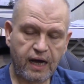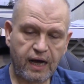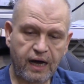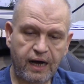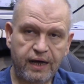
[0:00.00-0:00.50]

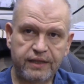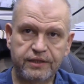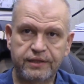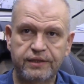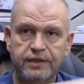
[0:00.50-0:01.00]
uh,
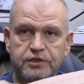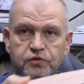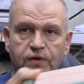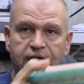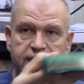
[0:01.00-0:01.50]
the
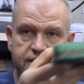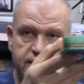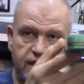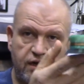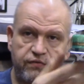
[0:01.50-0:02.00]
tray
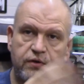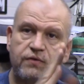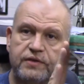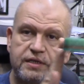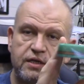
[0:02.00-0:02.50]
itself, and
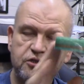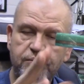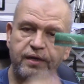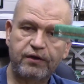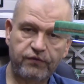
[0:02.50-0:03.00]
all these things
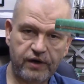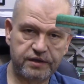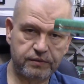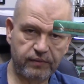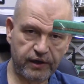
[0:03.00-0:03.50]
are made of
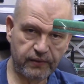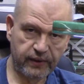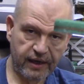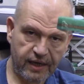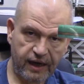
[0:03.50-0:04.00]
resin, by the
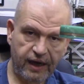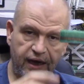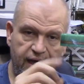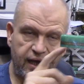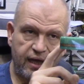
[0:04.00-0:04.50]
way.
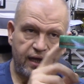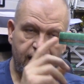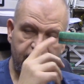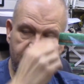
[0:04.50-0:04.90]
Uh,